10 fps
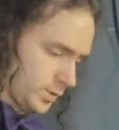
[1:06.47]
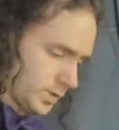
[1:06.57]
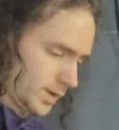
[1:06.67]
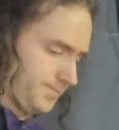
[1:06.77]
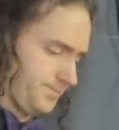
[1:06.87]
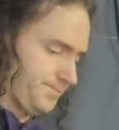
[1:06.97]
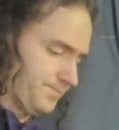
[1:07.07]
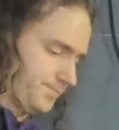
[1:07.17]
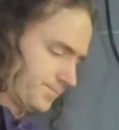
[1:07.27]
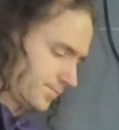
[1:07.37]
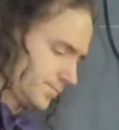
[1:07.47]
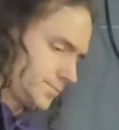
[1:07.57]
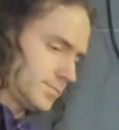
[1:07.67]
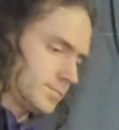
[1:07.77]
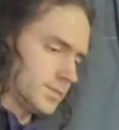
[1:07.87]
Okay,
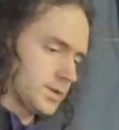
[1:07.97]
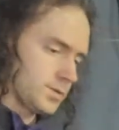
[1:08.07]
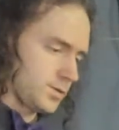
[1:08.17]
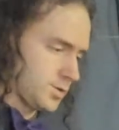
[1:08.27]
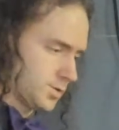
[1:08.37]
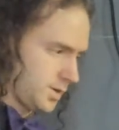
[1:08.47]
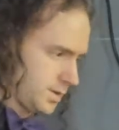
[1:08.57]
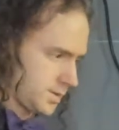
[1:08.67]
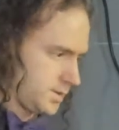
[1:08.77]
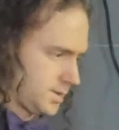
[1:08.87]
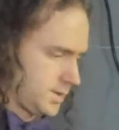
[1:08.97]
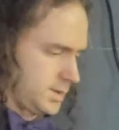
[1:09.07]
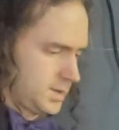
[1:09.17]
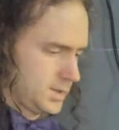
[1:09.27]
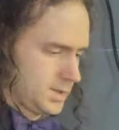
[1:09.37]
so to do that,
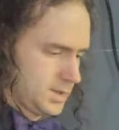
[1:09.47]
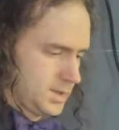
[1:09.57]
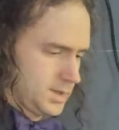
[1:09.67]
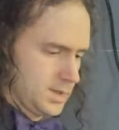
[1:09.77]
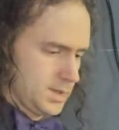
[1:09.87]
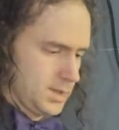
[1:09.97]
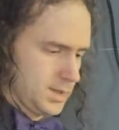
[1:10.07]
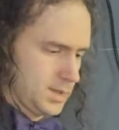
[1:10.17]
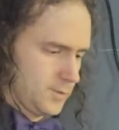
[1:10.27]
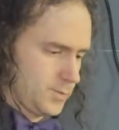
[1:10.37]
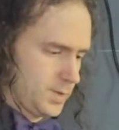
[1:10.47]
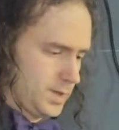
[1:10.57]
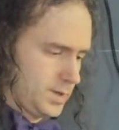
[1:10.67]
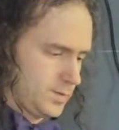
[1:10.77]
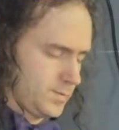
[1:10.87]
I've
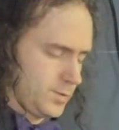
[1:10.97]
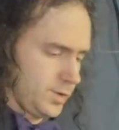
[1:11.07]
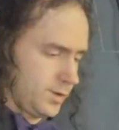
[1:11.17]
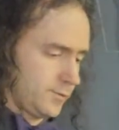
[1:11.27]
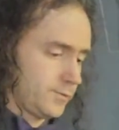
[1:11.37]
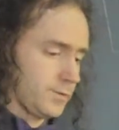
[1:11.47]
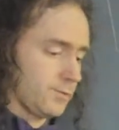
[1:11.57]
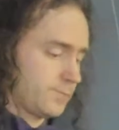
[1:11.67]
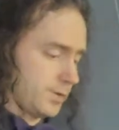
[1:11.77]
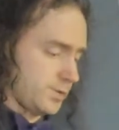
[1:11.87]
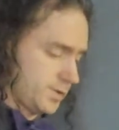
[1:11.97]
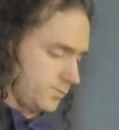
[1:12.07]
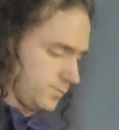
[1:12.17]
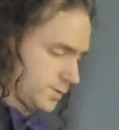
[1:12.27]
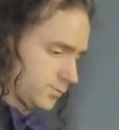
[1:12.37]
been using various
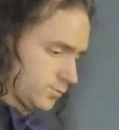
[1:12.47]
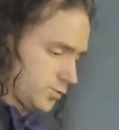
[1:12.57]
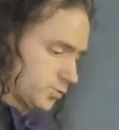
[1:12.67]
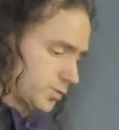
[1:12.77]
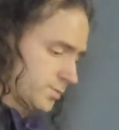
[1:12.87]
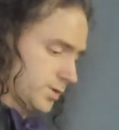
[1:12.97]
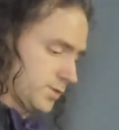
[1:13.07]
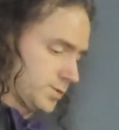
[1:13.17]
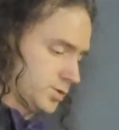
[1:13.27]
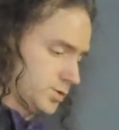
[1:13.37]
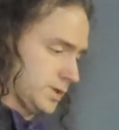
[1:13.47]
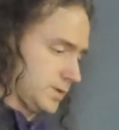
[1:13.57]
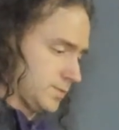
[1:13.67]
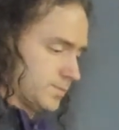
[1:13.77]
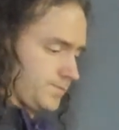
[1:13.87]
different tools, but I've been doing
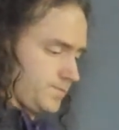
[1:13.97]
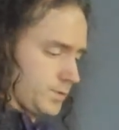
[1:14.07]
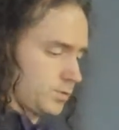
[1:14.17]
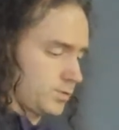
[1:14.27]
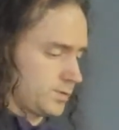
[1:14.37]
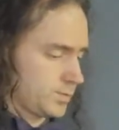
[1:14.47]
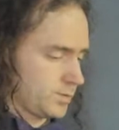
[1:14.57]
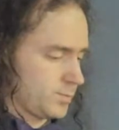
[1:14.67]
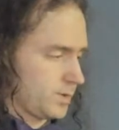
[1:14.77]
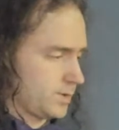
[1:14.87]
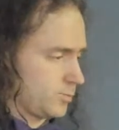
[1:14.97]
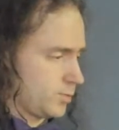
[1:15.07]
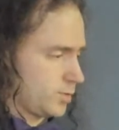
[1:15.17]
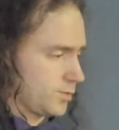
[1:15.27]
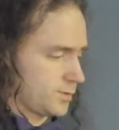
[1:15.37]
it with a piece of
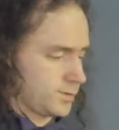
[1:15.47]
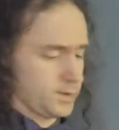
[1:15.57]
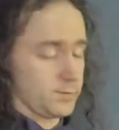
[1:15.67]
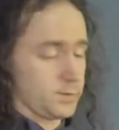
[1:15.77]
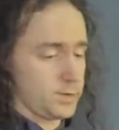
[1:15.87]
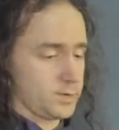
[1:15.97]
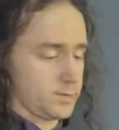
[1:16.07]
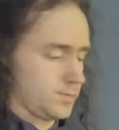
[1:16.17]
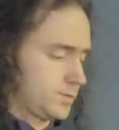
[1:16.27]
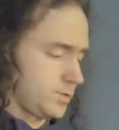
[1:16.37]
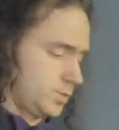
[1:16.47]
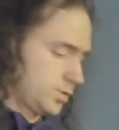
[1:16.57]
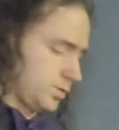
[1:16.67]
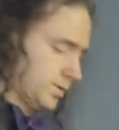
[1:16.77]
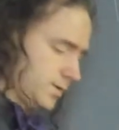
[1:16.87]
wood horizontally in the vise to
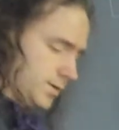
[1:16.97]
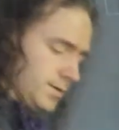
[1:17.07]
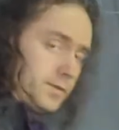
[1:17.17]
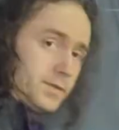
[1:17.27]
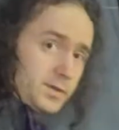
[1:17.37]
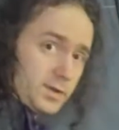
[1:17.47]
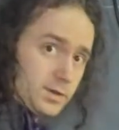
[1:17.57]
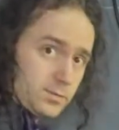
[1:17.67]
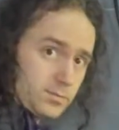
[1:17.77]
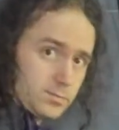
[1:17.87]
work on this end,